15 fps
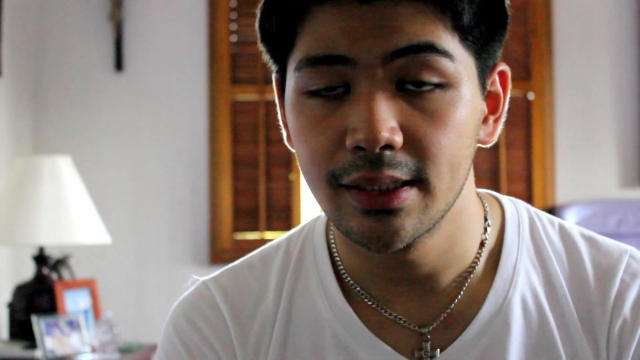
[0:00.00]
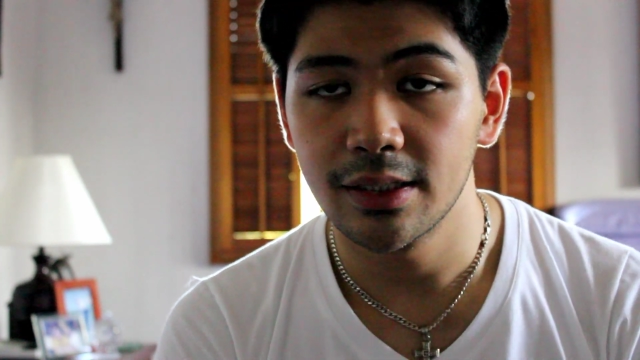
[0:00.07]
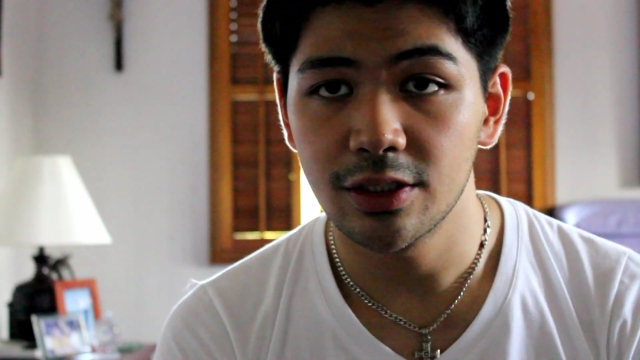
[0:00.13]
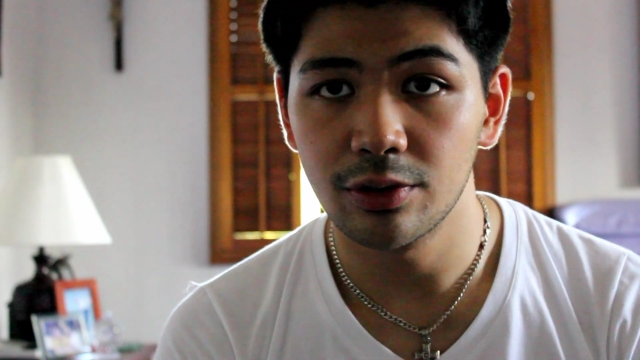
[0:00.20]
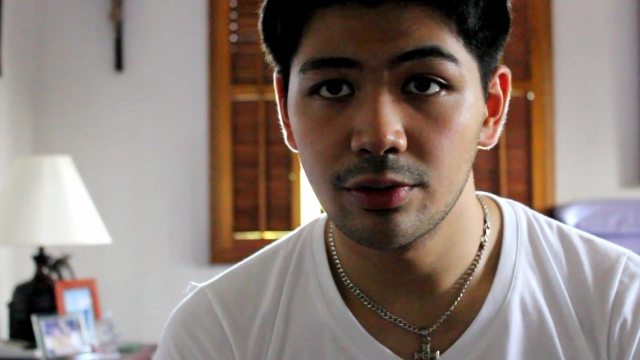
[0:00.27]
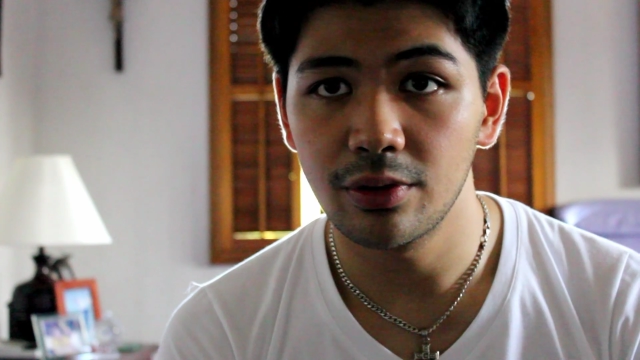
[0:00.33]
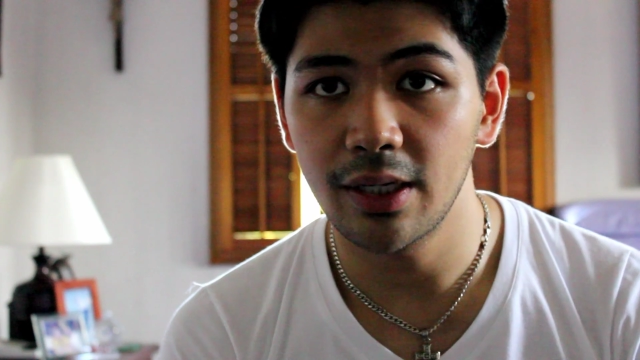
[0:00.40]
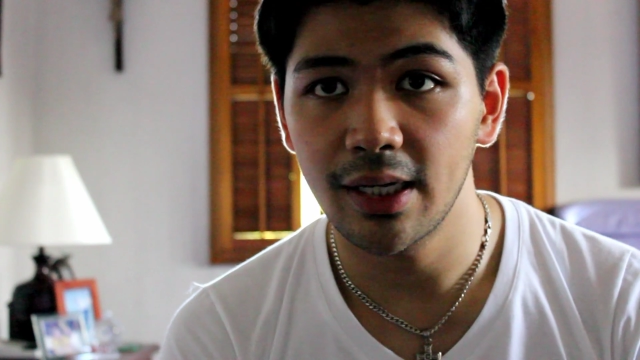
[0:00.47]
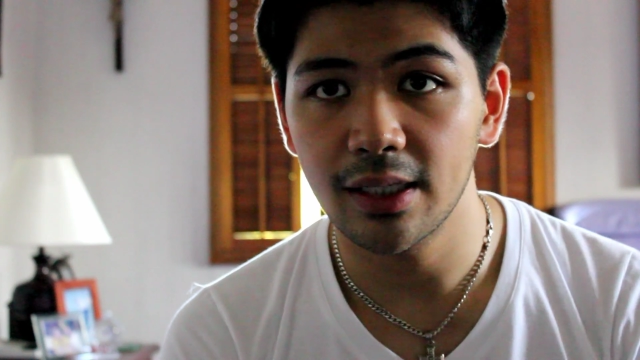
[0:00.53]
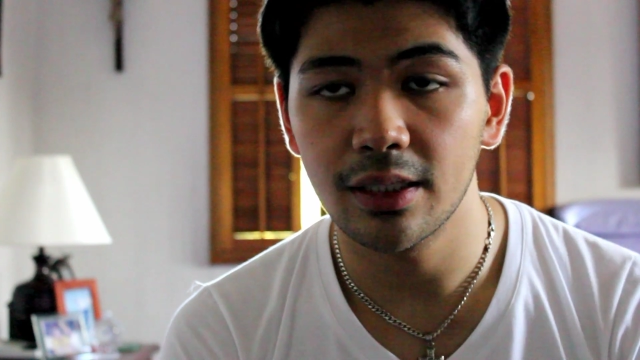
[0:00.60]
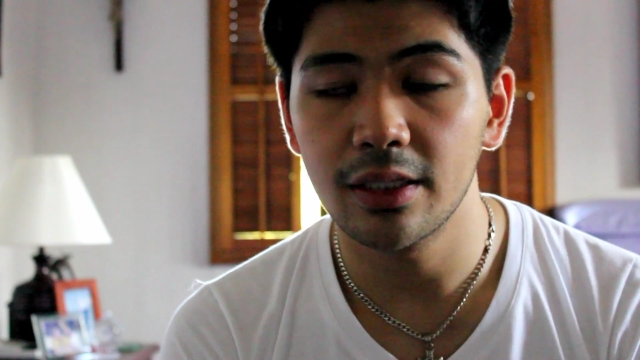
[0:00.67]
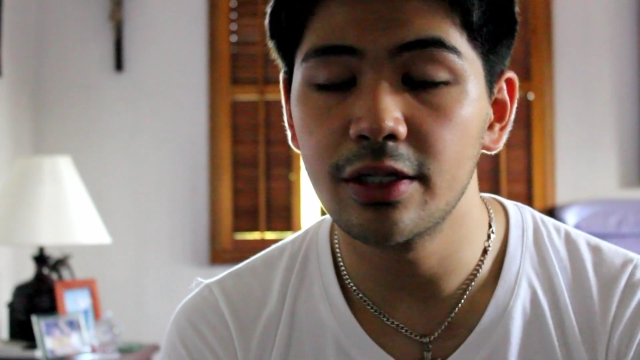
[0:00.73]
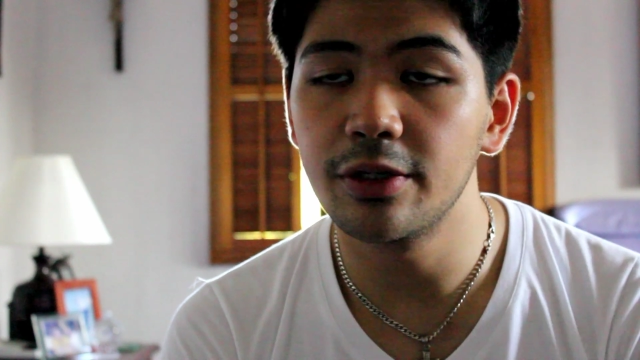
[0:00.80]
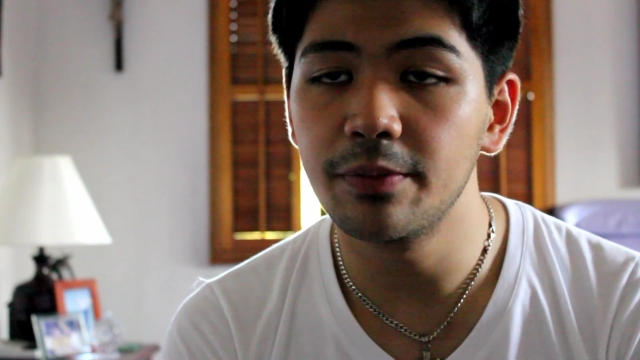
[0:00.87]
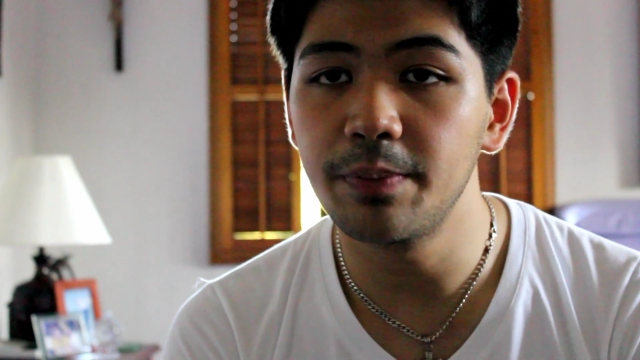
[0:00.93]
So there
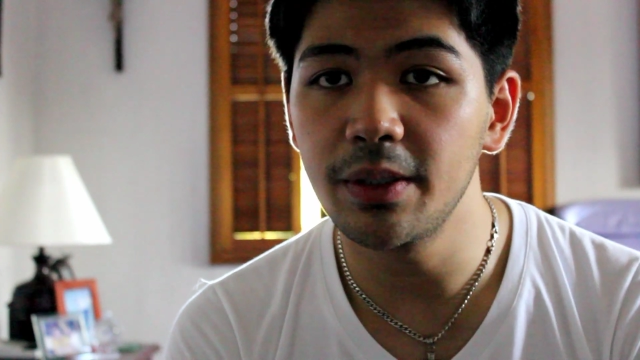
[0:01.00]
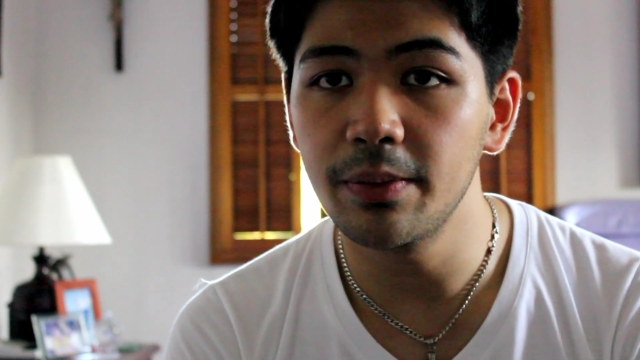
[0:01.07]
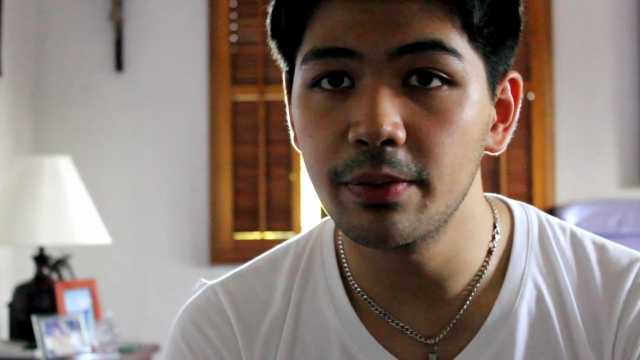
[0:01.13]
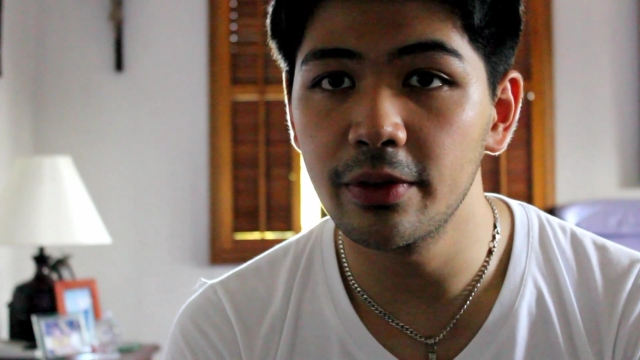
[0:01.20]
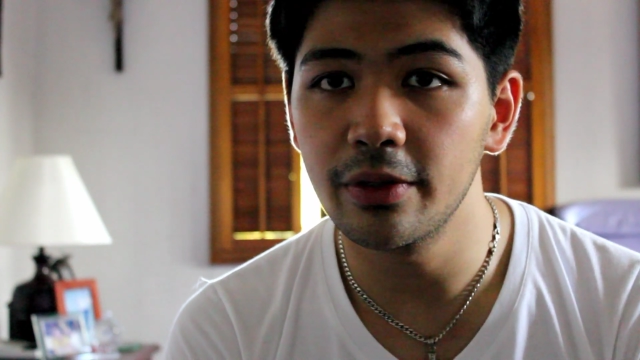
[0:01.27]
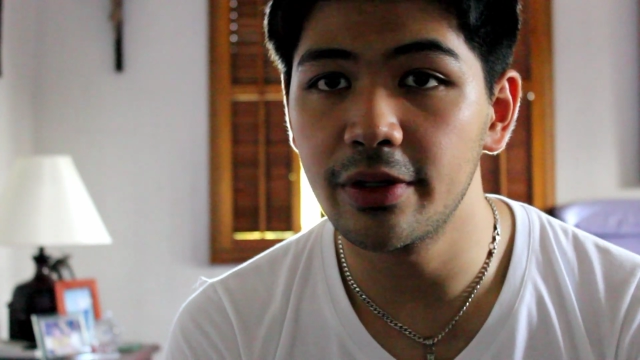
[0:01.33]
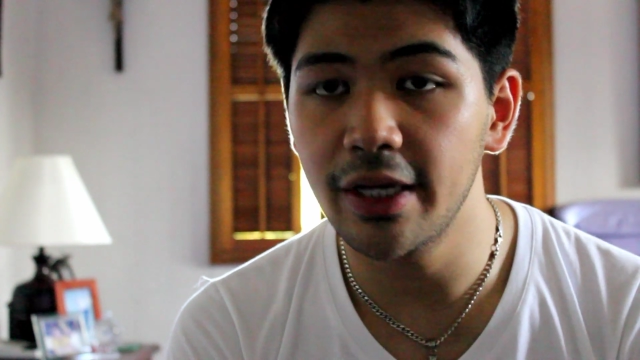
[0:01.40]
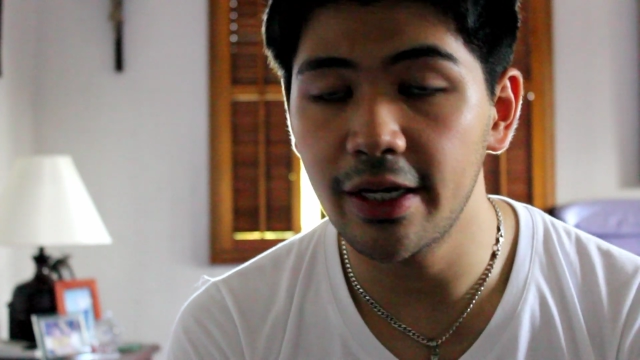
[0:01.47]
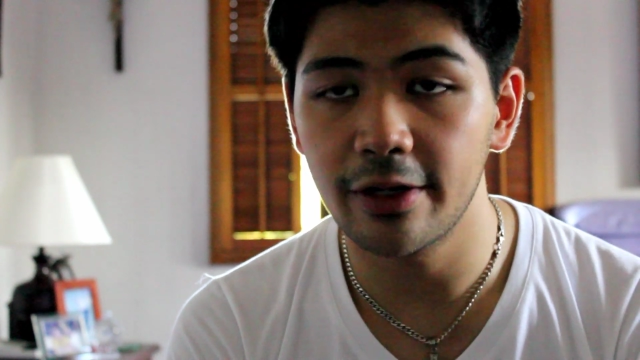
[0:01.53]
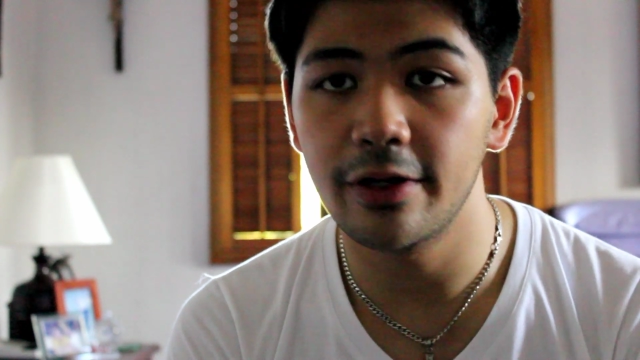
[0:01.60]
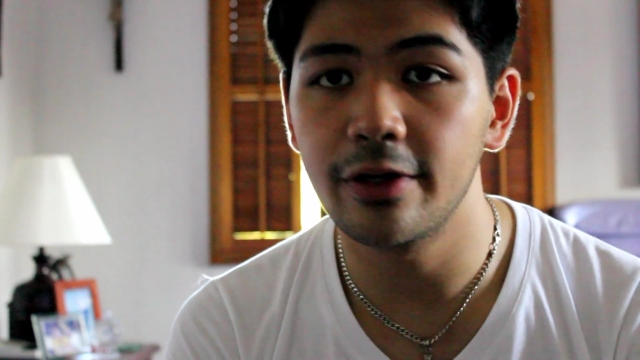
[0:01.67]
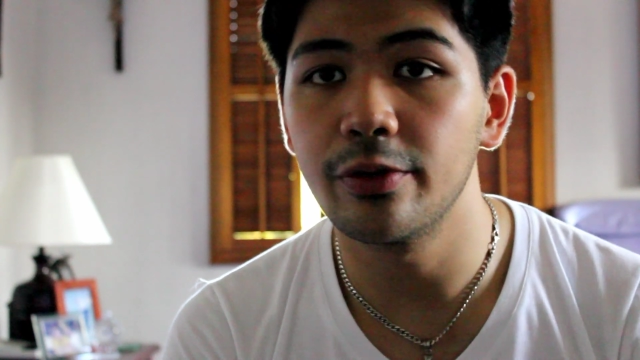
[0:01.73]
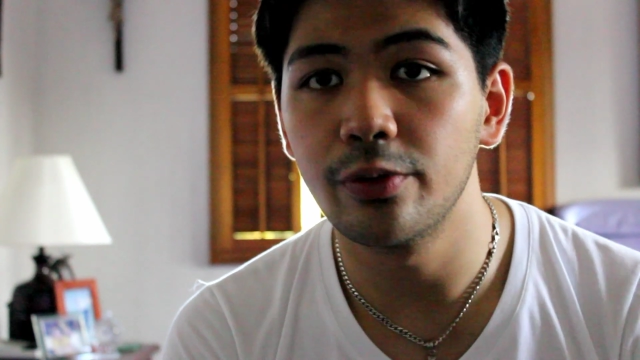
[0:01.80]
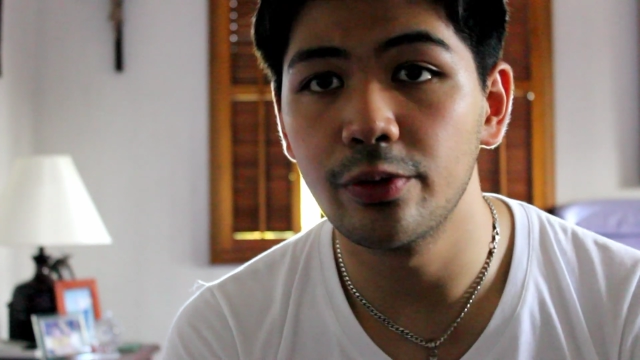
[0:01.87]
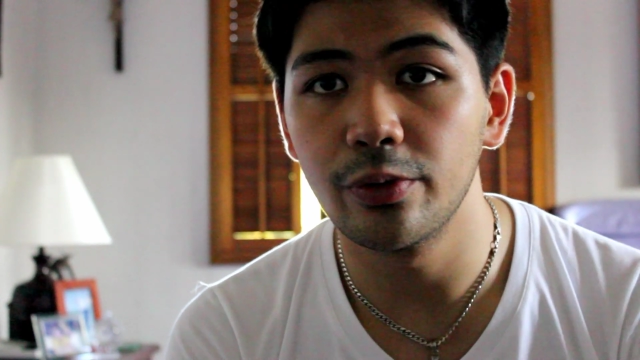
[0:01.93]
are people
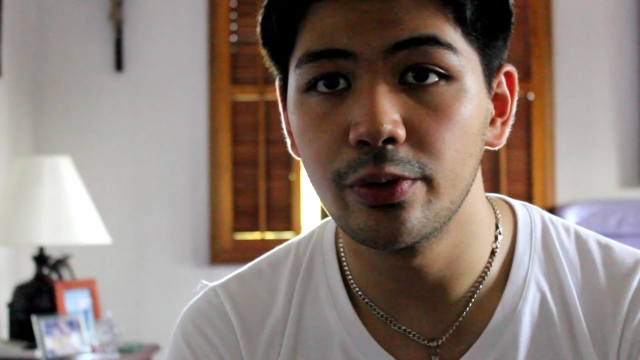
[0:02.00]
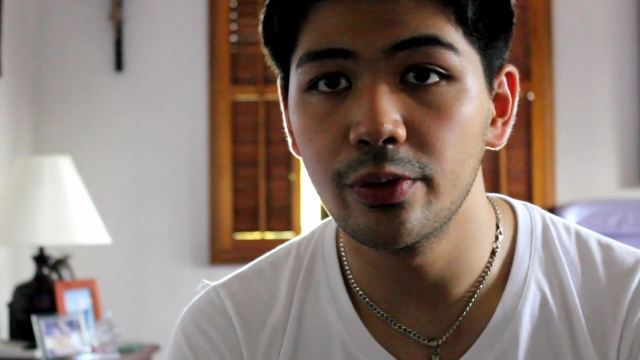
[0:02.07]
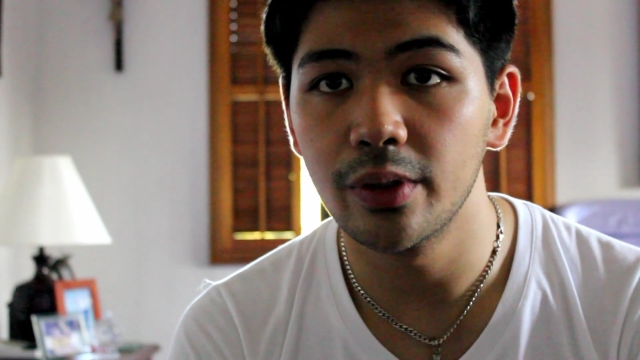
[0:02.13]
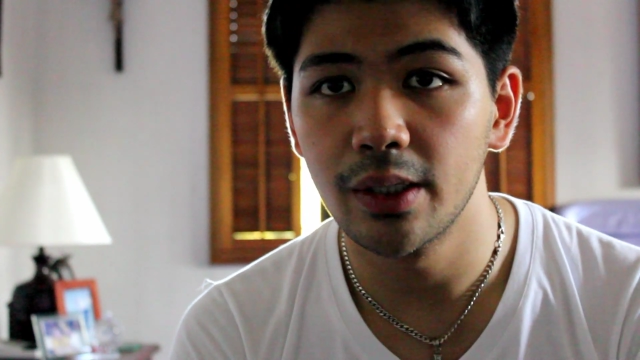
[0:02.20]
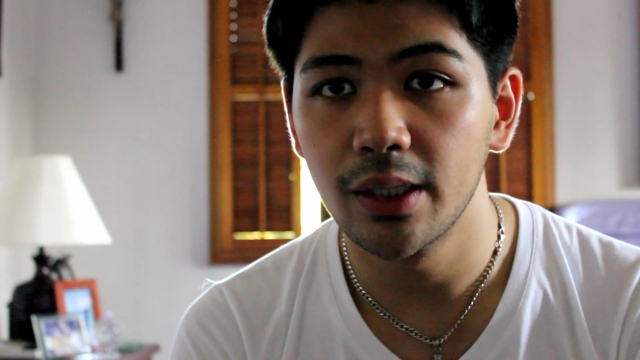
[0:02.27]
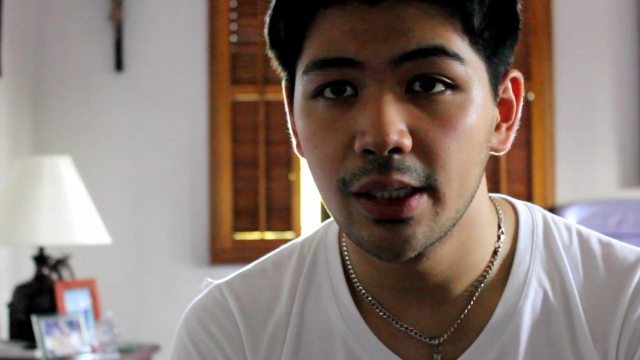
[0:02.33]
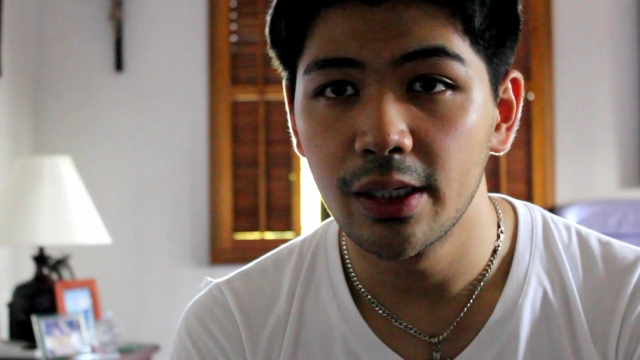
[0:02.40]
there who